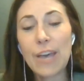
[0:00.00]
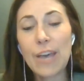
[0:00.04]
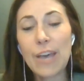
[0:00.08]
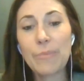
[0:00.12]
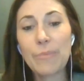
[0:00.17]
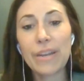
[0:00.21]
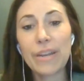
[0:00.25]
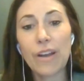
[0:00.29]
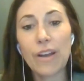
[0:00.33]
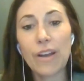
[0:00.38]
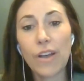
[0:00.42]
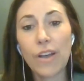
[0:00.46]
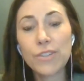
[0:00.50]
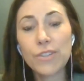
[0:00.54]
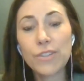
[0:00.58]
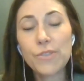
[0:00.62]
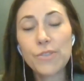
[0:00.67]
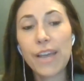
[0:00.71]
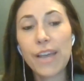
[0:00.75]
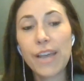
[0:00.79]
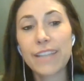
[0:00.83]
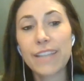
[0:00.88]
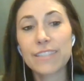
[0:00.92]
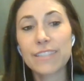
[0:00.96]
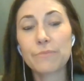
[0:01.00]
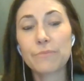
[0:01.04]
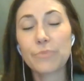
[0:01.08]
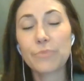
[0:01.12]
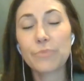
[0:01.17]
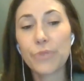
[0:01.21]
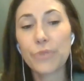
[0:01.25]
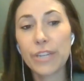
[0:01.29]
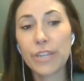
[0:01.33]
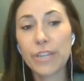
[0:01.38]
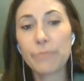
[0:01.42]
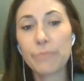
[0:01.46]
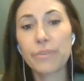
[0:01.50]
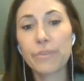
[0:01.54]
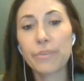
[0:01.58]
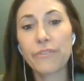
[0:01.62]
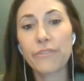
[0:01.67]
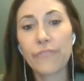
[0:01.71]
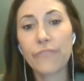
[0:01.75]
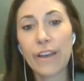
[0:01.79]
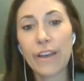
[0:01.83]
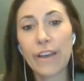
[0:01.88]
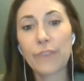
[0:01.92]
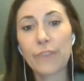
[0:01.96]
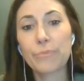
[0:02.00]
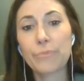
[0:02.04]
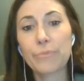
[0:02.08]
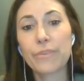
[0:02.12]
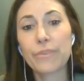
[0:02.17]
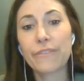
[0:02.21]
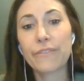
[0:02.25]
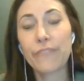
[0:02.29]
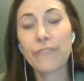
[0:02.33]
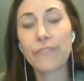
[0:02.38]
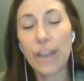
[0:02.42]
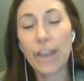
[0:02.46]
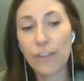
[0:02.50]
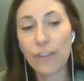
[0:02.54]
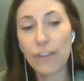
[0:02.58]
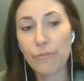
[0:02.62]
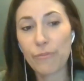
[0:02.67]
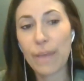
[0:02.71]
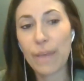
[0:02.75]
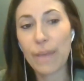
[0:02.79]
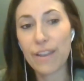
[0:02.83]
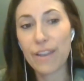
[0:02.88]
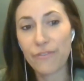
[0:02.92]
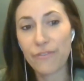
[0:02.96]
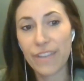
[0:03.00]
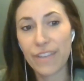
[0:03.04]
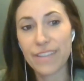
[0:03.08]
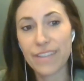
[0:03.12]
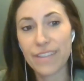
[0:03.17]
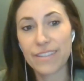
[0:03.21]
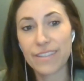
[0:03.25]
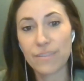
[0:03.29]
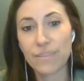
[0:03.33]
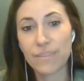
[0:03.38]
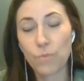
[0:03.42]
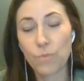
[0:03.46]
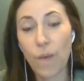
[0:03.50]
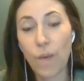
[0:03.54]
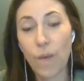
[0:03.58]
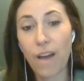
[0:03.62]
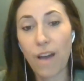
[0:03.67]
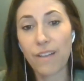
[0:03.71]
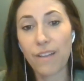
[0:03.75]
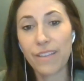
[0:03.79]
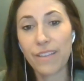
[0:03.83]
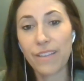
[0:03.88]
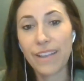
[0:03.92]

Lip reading: But it also has some pretty profound preventive benefits as well.